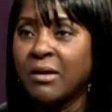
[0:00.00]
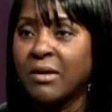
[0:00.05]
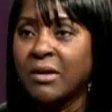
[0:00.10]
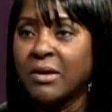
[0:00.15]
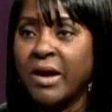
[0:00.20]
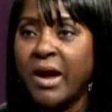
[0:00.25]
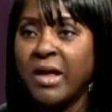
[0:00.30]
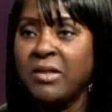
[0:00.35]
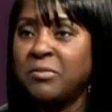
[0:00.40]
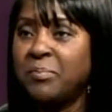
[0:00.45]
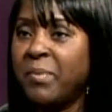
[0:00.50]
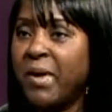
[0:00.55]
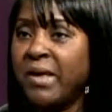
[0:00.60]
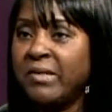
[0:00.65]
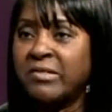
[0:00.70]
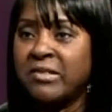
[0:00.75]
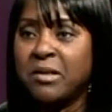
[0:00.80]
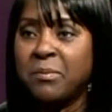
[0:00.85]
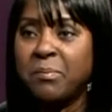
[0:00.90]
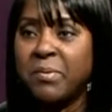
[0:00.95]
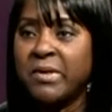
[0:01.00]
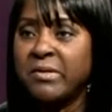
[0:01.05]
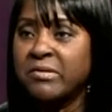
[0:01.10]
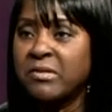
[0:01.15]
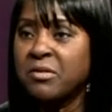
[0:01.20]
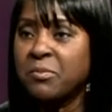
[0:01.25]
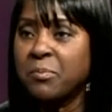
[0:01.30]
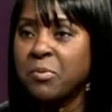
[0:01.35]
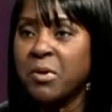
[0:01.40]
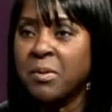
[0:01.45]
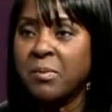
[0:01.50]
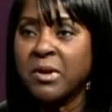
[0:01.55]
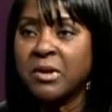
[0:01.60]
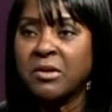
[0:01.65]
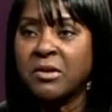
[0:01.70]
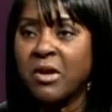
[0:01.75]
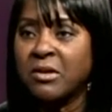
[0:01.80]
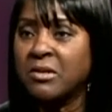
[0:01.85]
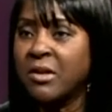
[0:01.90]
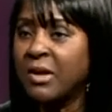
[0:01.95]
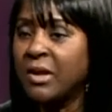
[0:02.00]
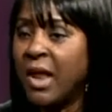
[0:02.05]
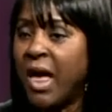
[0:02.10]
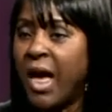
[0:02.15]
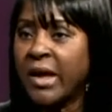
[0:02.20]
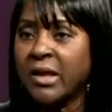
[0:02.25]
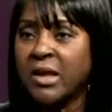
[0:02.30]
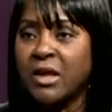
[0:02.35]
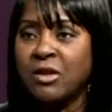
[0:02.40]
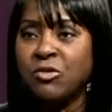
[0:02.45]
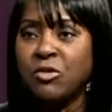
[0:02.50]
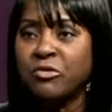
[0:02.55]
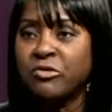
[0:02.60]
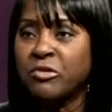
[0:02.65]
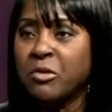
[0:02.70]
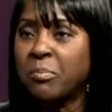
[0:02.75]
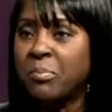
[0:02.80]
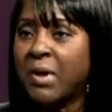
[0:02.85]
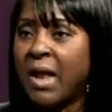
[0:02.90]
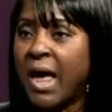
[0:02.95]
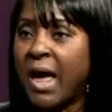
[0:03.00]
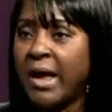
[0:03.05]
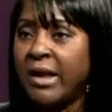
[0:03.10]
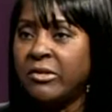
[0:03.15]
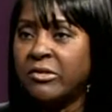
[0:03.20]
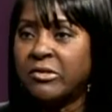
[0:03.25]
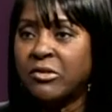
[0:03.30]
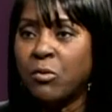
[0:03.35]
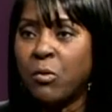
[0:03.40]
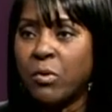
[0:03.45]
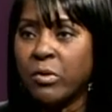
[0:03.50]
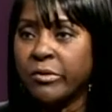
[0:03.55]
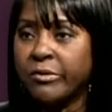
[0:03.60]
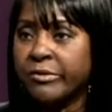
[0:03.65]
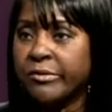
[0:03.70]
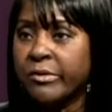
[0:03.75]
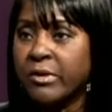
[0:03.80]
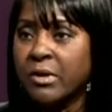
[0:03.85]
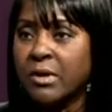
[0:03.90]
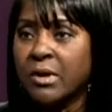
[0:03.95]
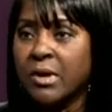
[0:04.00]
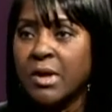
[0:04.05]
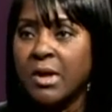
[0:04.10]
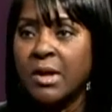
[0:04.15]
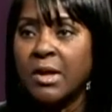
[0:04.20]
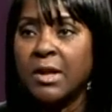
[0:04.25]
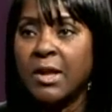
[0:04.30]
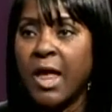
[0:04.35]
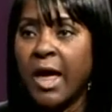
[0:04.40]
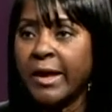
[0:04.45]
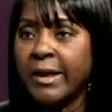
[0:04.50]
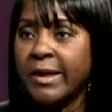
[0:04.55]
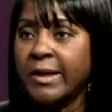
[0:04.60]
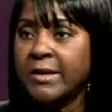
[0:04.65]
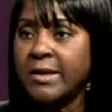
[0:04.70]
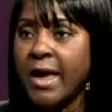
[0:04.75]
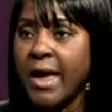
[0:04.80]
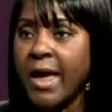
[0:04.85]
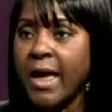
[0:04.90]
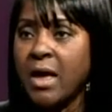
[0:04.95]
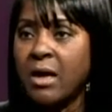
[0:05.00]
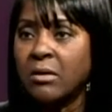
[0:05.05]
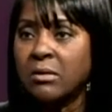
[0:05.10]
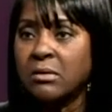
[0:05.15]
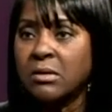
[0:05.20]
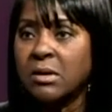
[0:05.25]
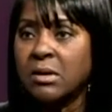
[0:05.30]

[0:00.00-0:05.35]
That's basic business premise. To lock in your supply source, lock it down.